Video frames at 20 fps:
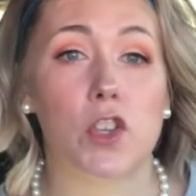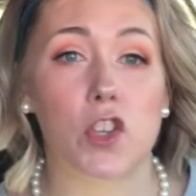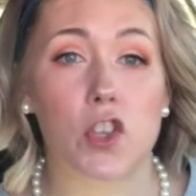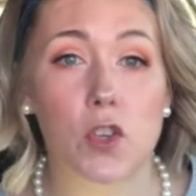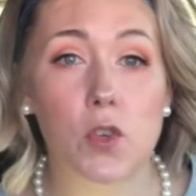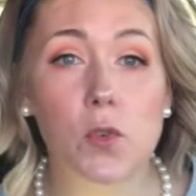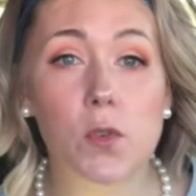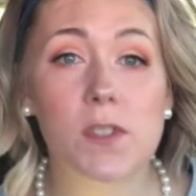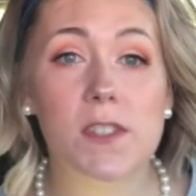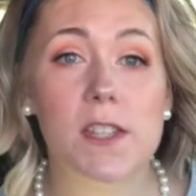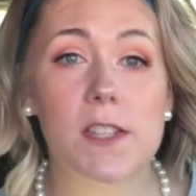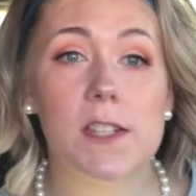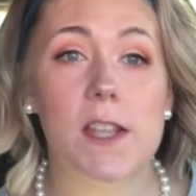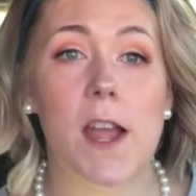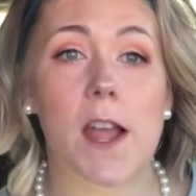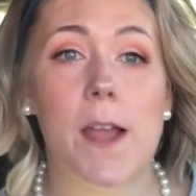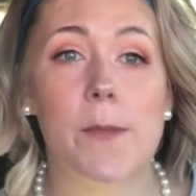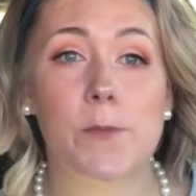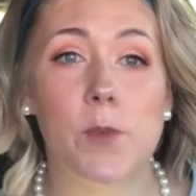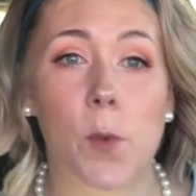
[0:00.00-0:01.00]
use the
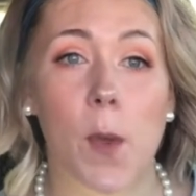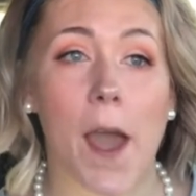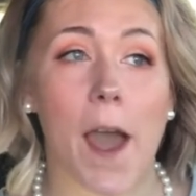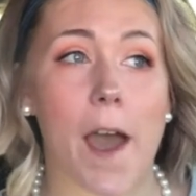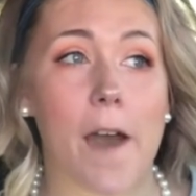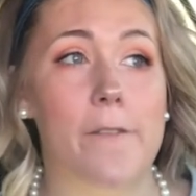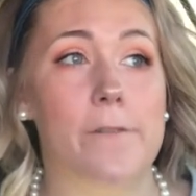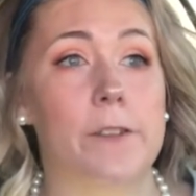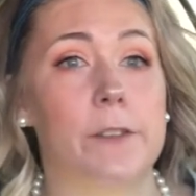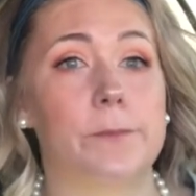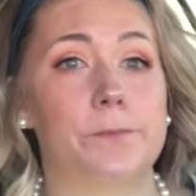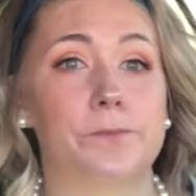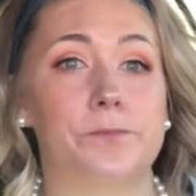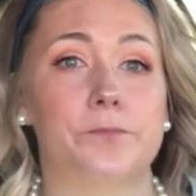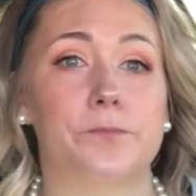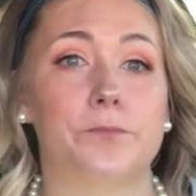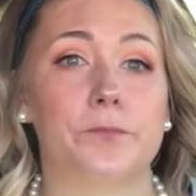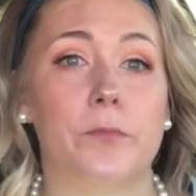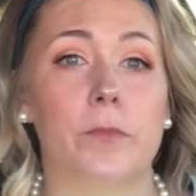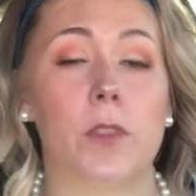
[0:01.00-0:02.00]
time you have.
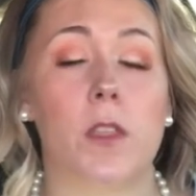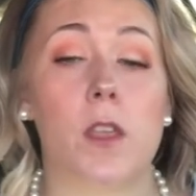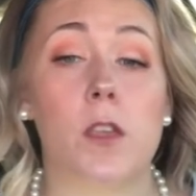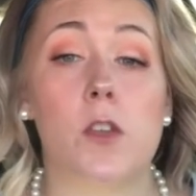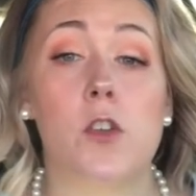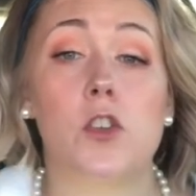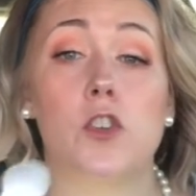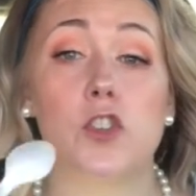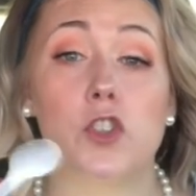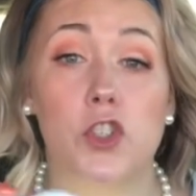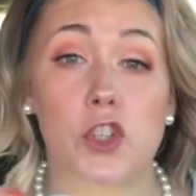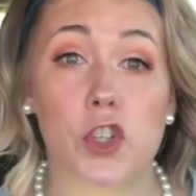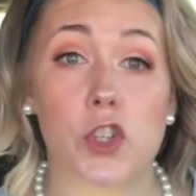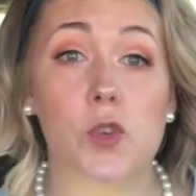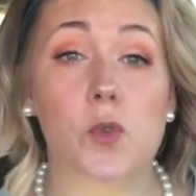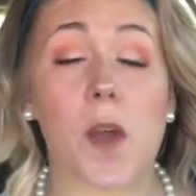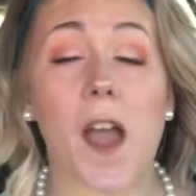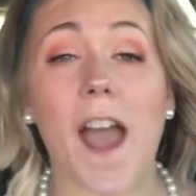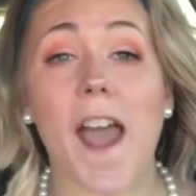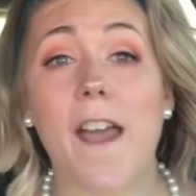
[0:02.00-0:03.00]

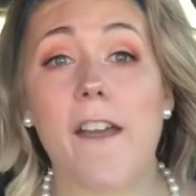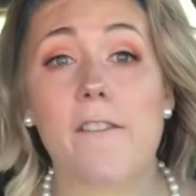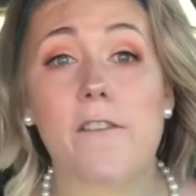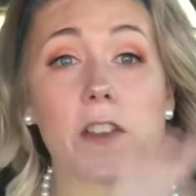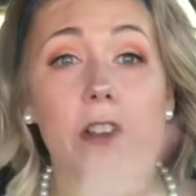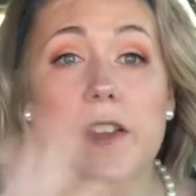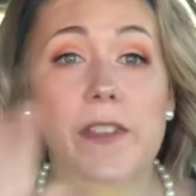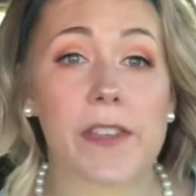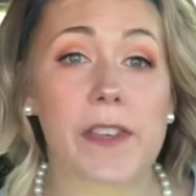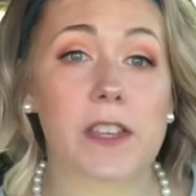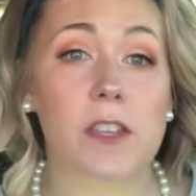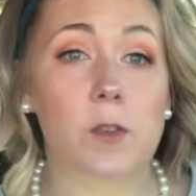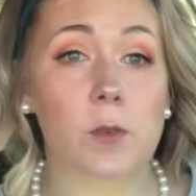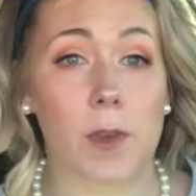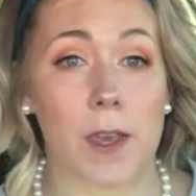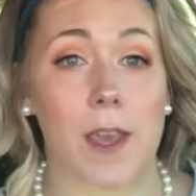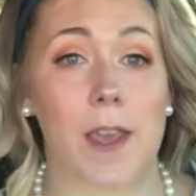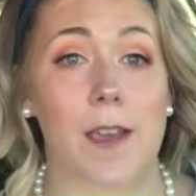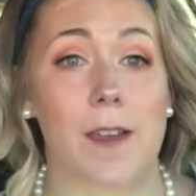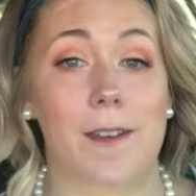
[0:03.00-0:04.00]
Do everything you
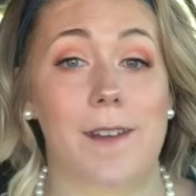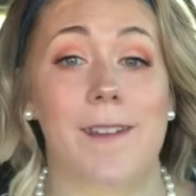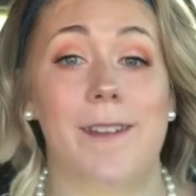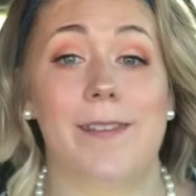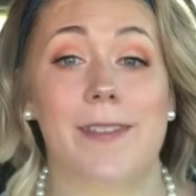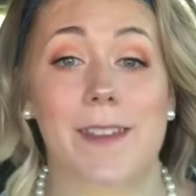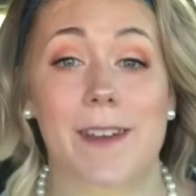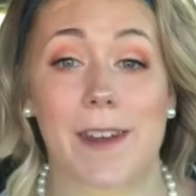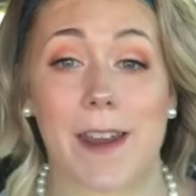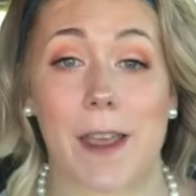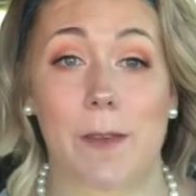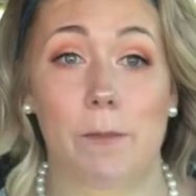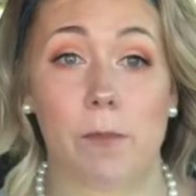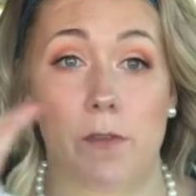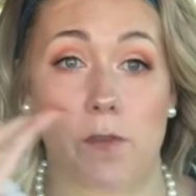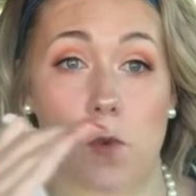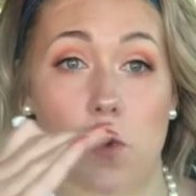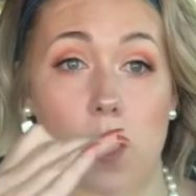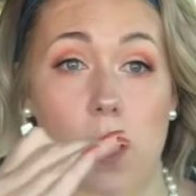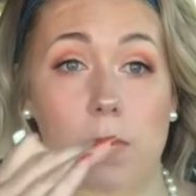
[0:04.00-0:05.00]
can the night
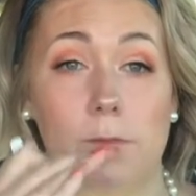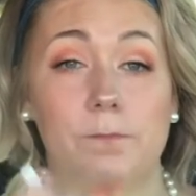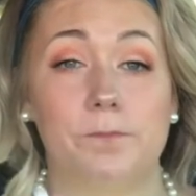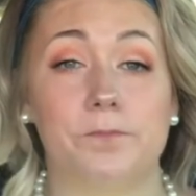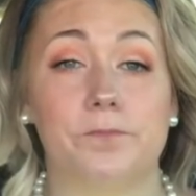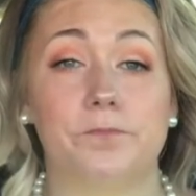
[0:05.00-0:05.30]
before.